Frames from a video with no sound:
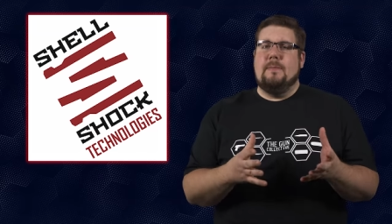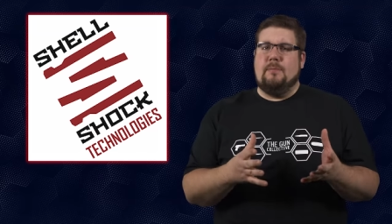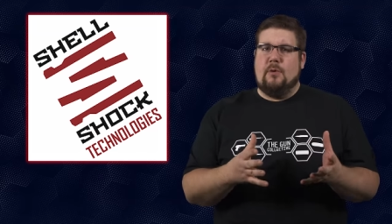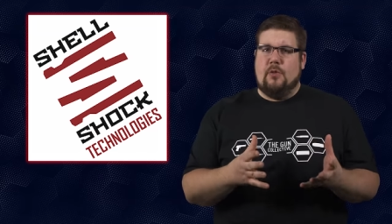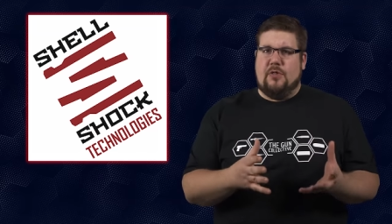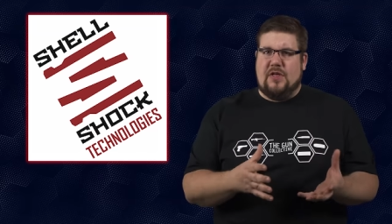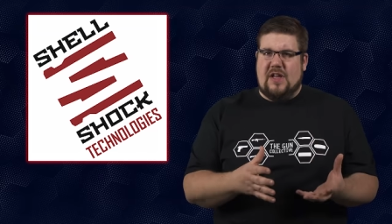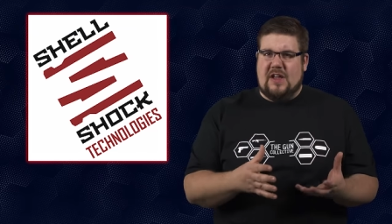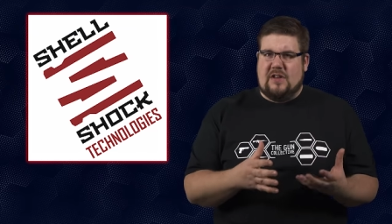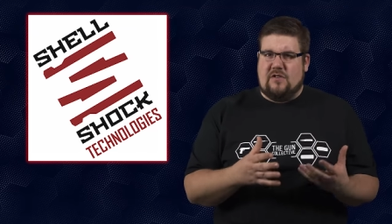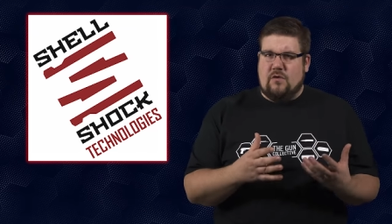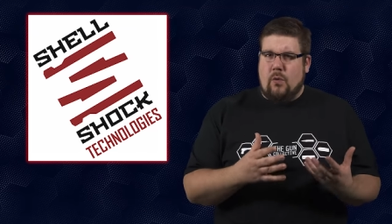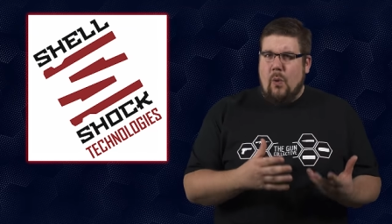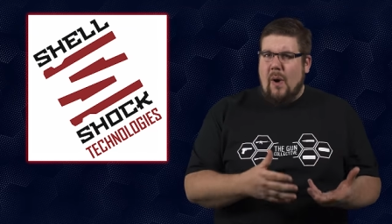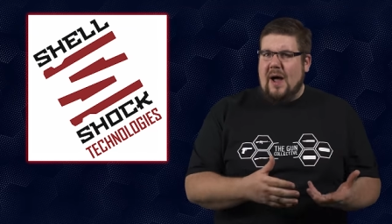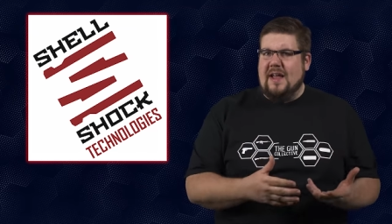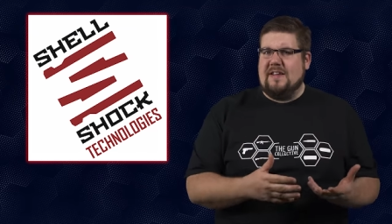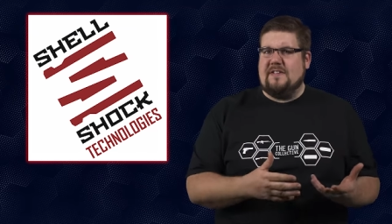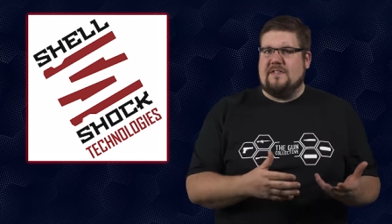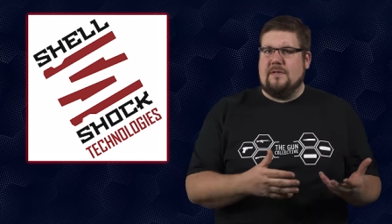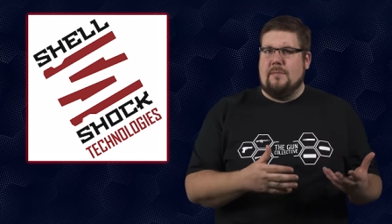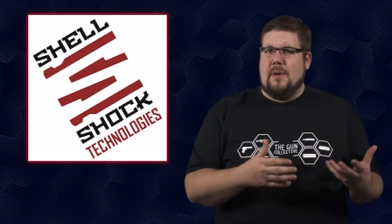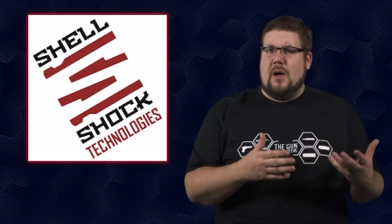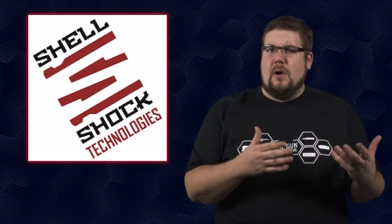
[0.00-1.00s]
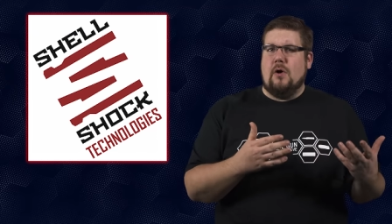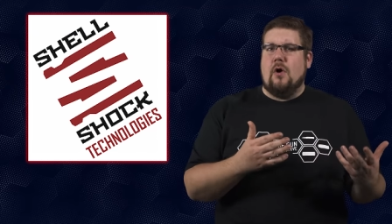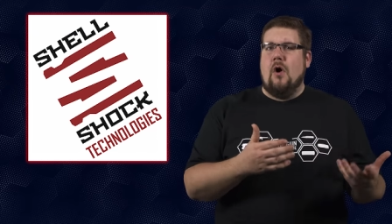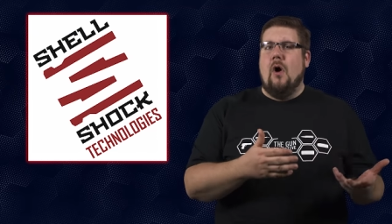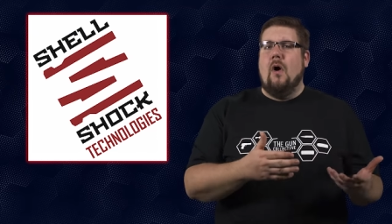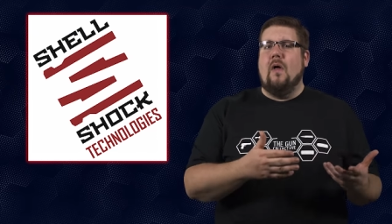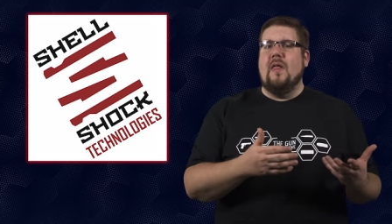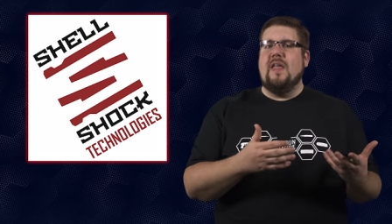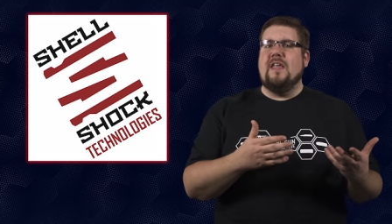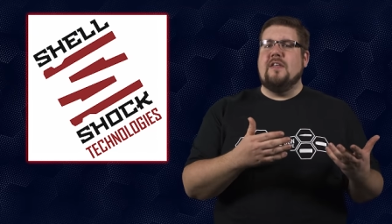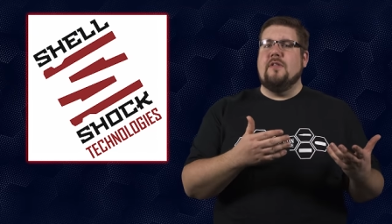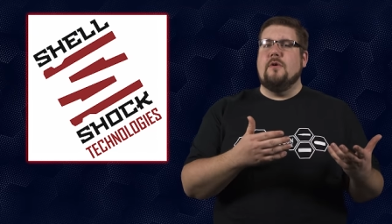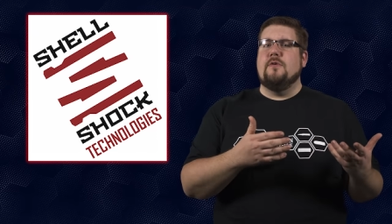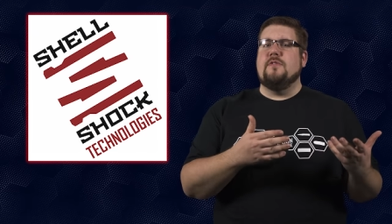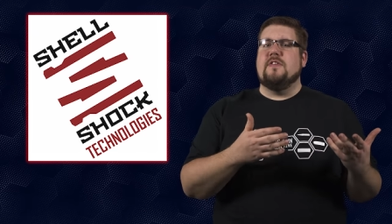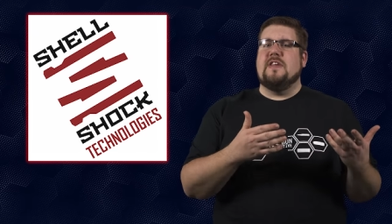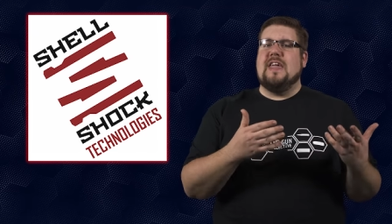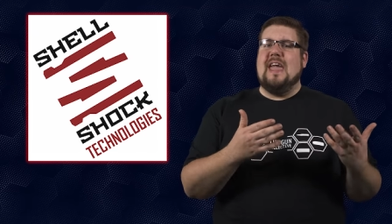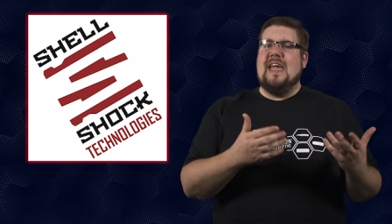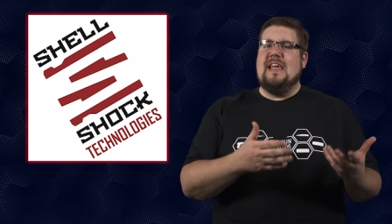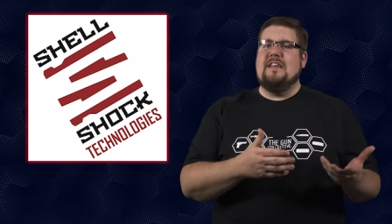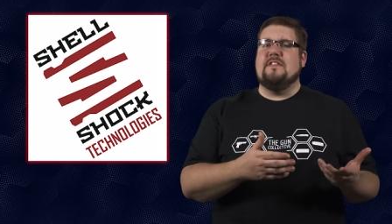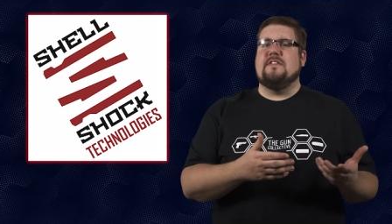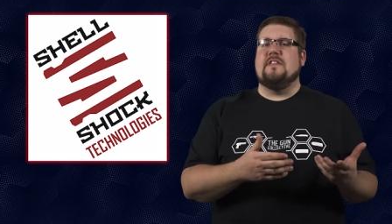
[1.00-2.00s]
people think twice about calling those
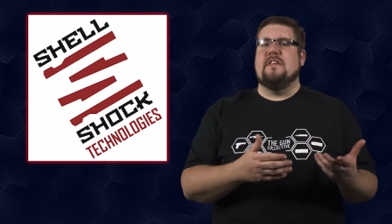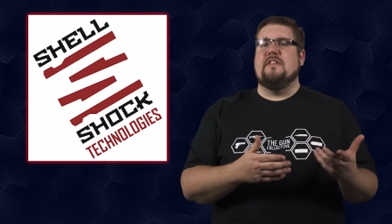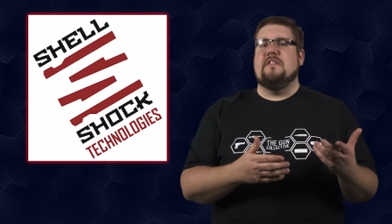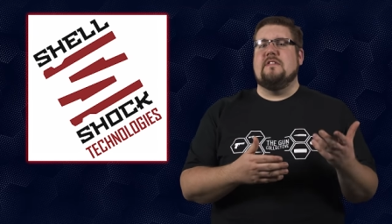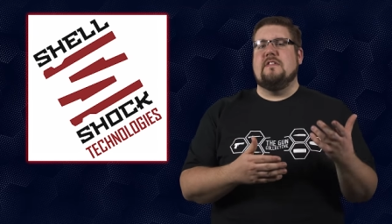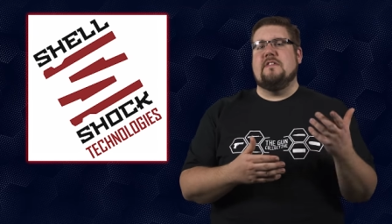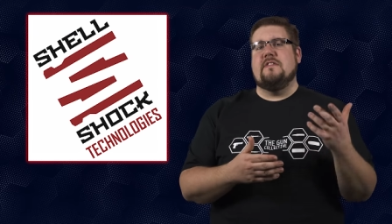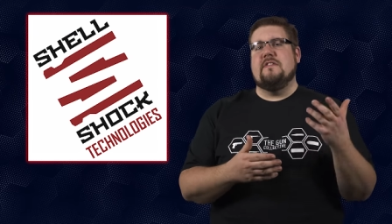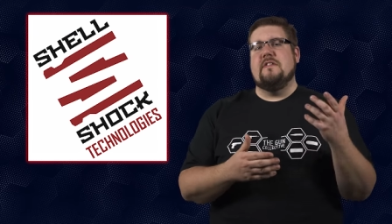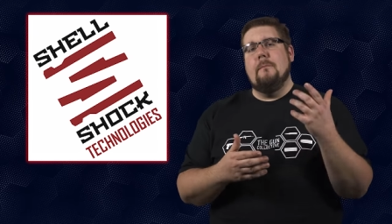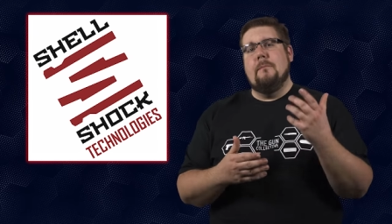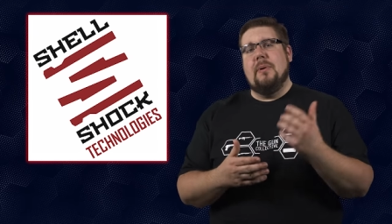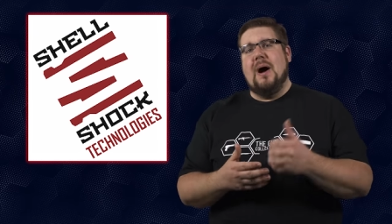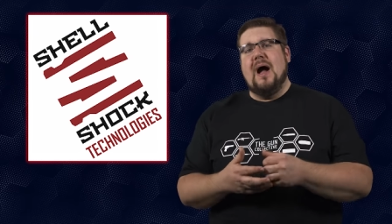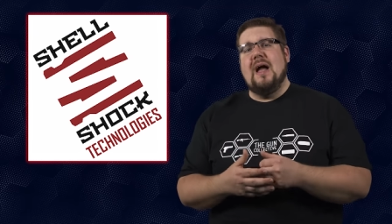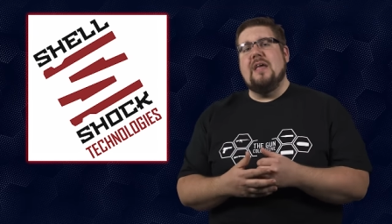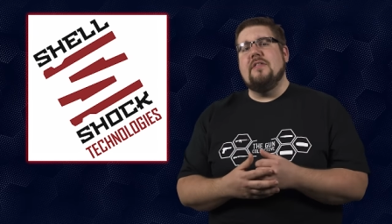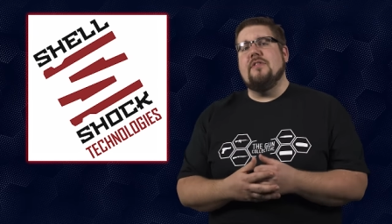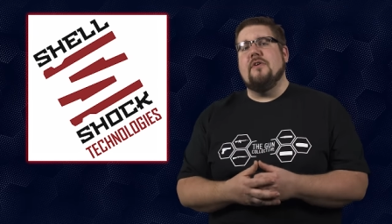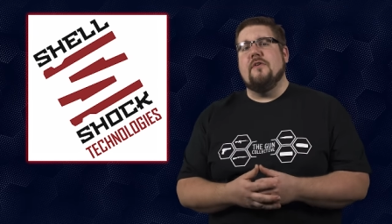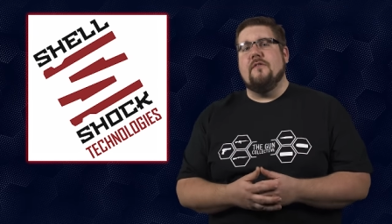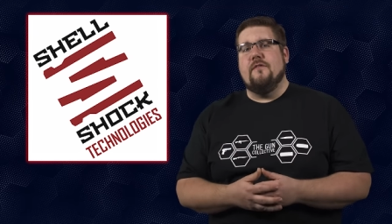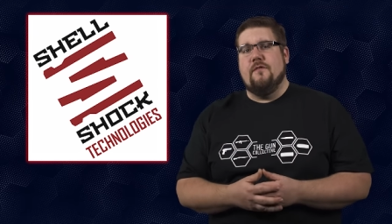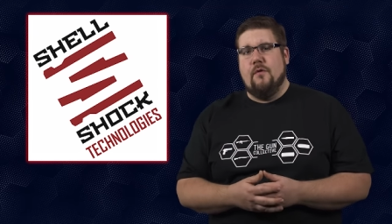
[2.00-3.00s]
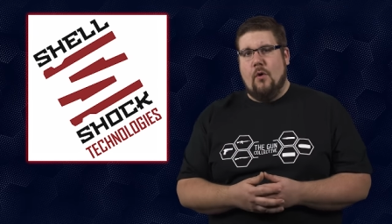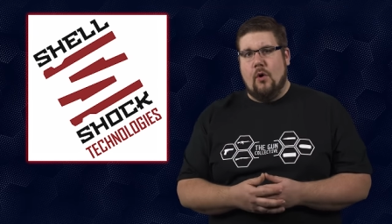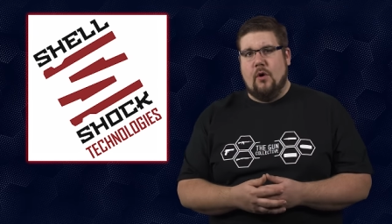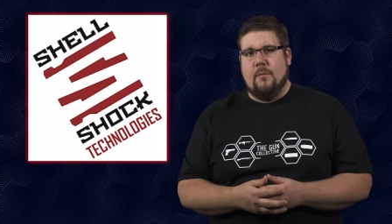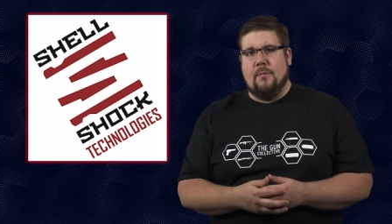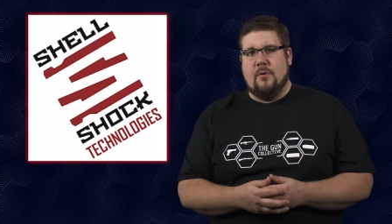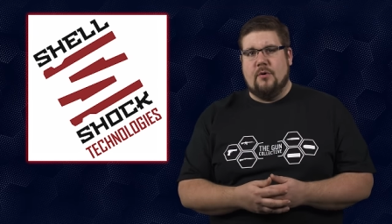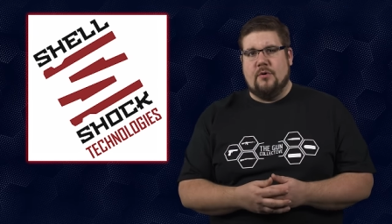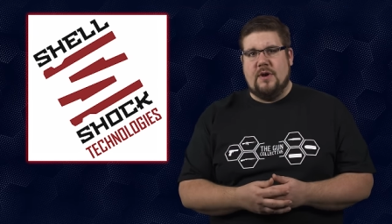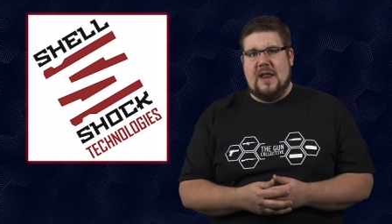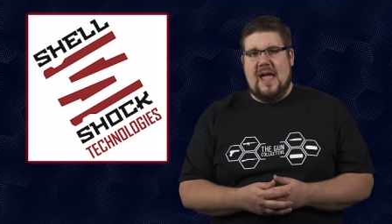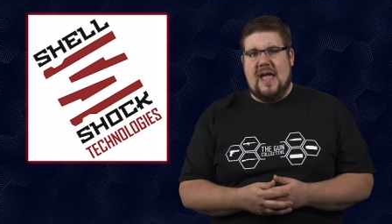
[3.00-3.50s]
casings by their former